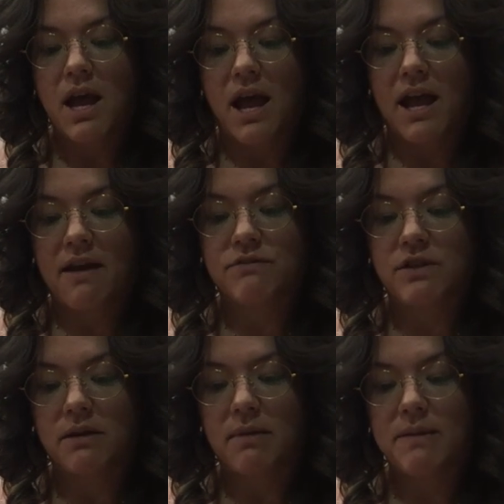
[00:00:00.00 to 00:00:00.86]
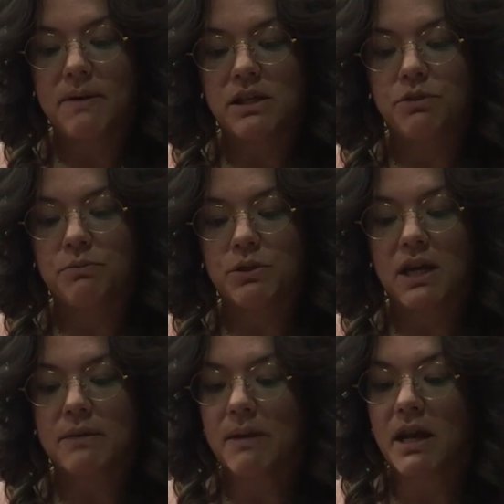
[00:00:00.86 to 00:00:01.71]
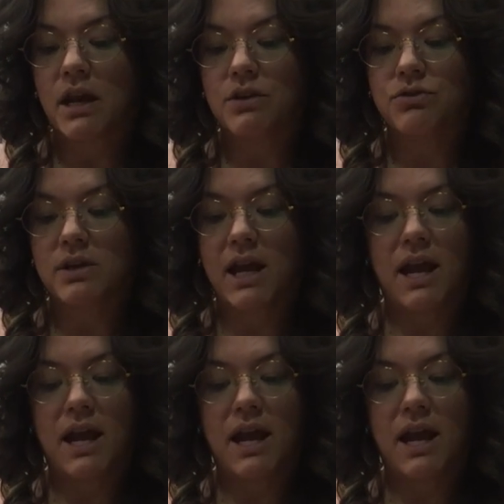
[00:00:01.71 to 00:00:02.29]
"I have done my best to protect my country